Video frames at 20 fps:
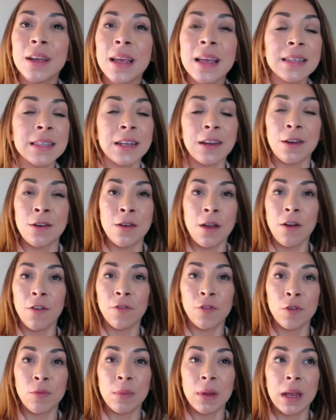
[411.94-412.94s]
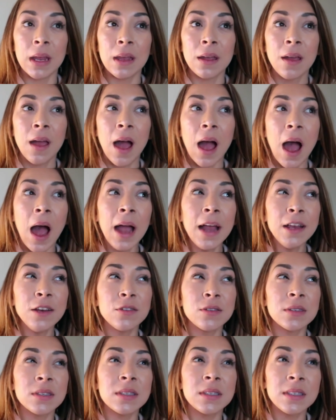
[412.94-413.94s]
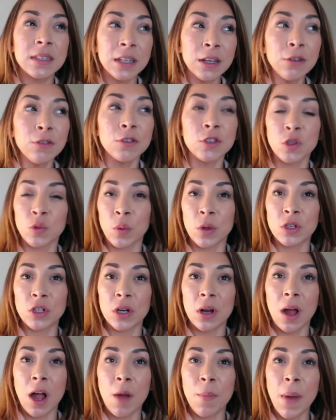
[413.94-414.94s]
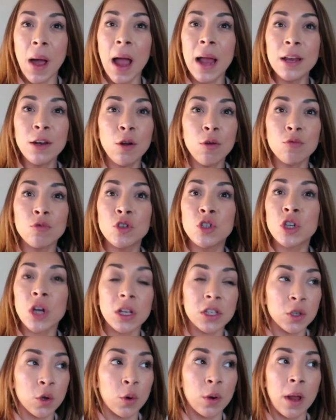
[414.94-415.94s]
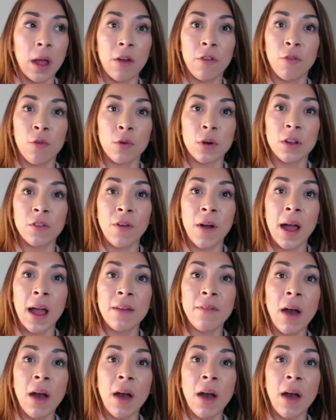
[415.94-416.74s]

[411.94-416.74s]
isn't enough for me. I still switch it up. I don't just go to F45.